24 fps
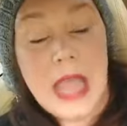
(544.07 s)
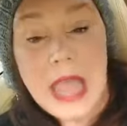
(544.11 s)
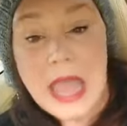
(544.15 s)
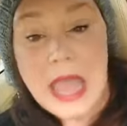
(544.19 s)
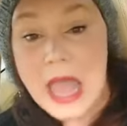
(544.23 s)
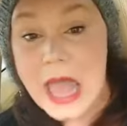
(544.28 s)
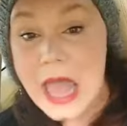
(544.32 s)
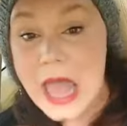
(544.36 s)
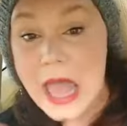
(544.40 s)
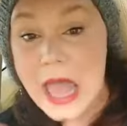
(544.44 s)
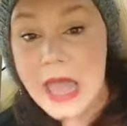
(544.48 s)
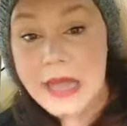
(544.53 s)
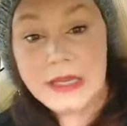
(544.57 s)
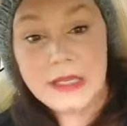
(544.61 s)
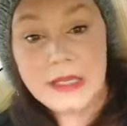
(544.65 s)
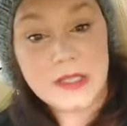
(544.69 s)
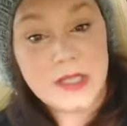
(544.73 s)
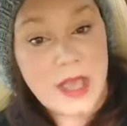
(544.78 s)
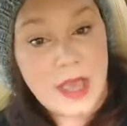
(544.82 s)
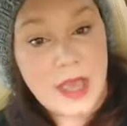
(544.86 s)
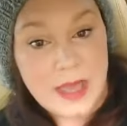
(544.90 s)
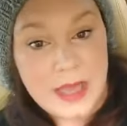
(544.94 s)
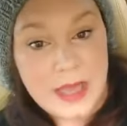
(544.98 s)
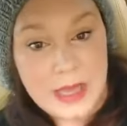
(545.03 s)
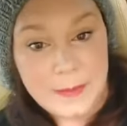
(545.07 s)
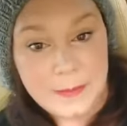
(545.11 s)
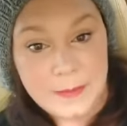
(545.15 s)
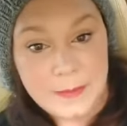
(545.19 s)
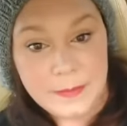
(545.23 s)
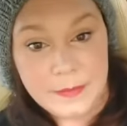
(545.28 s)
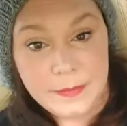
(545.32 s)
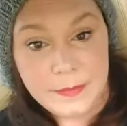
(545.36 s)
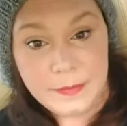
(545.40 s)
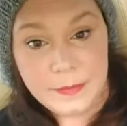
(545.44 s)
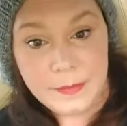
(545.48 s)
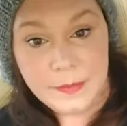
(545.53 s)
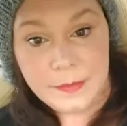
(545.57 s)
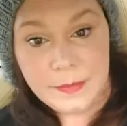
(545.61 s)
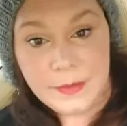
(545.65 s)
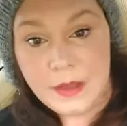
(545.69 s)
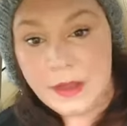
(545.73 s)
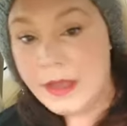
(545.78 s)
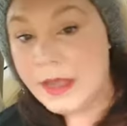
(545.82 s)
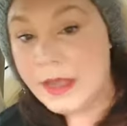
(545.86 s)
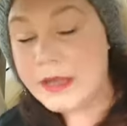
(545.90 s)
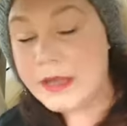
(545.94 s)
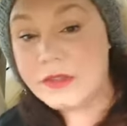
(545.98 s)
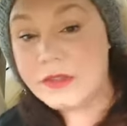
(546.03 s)
any time
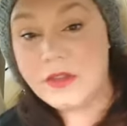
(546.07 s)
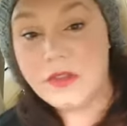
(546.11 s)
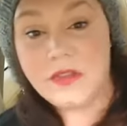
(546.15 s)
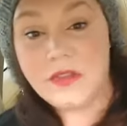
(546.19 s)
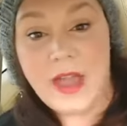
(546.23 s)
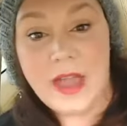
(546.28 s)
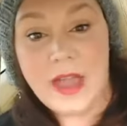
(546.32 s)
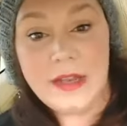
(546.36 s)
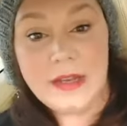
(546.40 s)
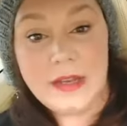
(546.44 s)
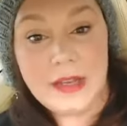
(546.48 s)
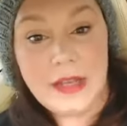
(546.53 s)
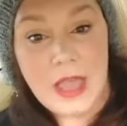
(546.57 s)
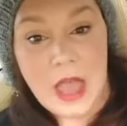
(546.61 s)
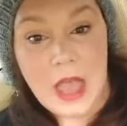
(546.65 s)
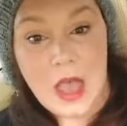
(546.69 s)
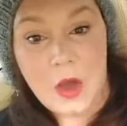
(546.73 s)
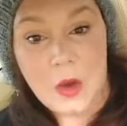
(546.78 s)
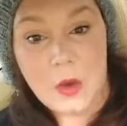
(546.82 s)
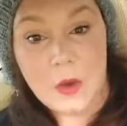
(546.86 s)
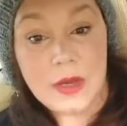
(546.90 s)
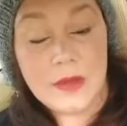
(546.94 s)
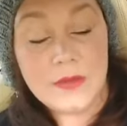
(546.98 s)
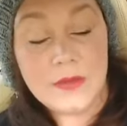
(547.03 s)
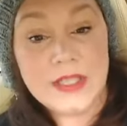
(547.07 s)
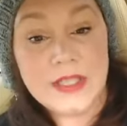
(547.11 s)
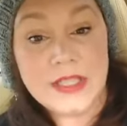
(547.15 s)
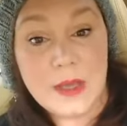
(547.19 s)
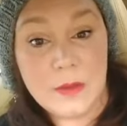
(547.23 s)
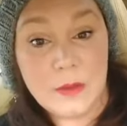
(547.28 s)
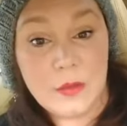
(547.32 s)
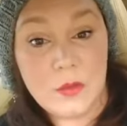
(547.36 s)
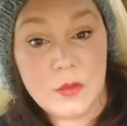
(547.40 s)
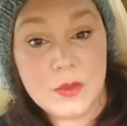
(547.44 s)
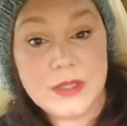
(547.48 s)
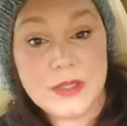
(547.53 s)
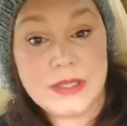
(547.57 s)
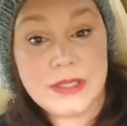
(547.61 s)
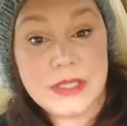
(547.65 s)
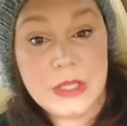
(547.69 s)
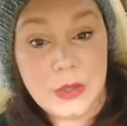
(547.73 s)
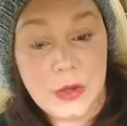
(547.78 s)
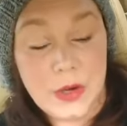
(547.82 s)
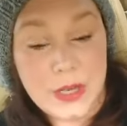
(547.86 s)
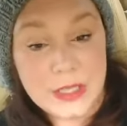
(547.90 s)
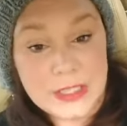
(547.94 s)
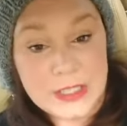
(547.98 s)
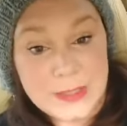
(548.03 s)
into finding out if someone was
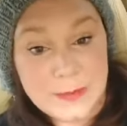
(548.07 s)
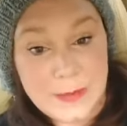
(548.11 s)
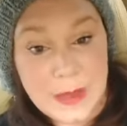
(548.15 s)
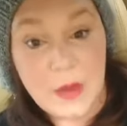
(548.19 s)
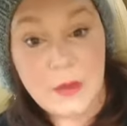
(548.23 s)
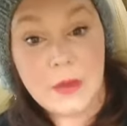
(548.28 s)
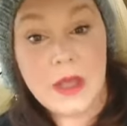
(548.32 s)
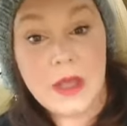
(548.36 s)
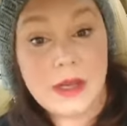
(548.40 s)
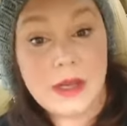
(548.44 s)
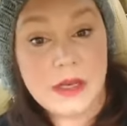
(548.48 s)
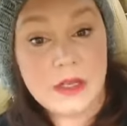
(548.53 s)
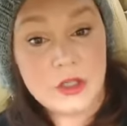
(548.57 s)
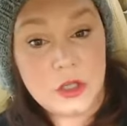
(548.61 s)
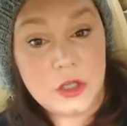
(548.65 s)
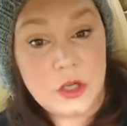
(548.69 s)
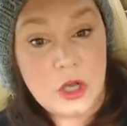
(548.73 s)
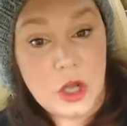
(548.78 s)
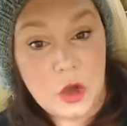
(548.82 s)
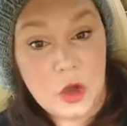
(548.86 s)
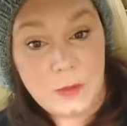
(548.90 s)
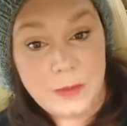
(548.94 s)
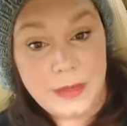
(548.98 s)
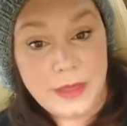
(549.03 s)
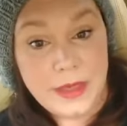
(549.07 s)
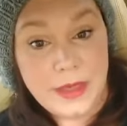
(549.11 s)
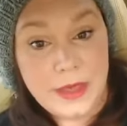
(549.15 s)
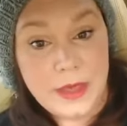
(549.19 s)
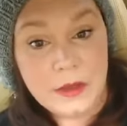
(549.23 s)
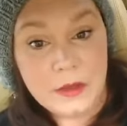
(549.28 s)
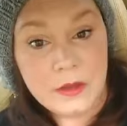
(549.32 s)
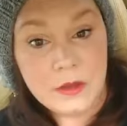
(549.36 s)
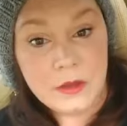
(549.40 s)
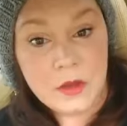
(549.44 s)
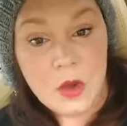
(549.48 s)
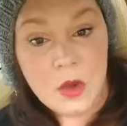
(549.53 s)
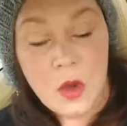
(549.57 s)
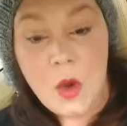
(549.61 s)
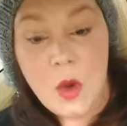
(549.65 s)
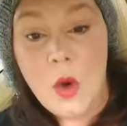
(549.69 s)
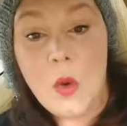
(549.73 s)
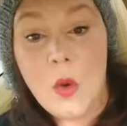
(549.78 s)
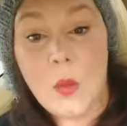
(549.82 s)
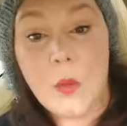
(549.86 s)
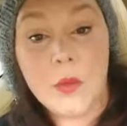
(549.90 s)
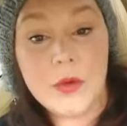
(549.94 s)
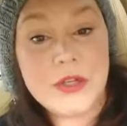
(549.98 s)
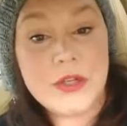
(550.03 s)
serious about getting to know me
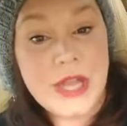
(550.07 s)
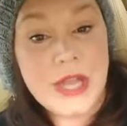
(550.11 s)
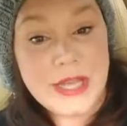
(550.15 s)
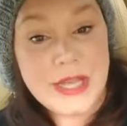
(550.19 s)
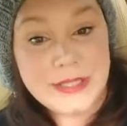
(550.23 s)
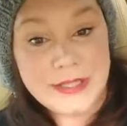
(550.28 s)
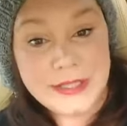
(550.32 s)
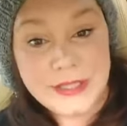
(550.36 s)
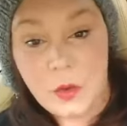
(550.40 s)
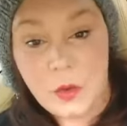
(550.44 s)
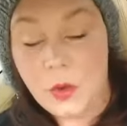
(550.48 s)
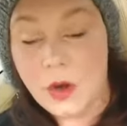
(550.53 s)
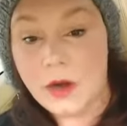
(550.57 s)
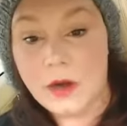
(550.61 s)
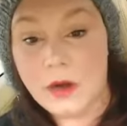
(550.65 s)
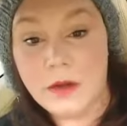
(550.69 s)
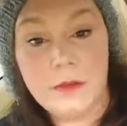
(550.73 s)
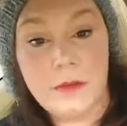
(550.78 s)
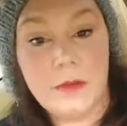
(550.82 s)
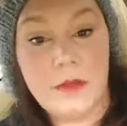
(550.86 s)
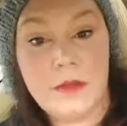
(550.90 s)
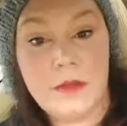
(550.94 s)
or the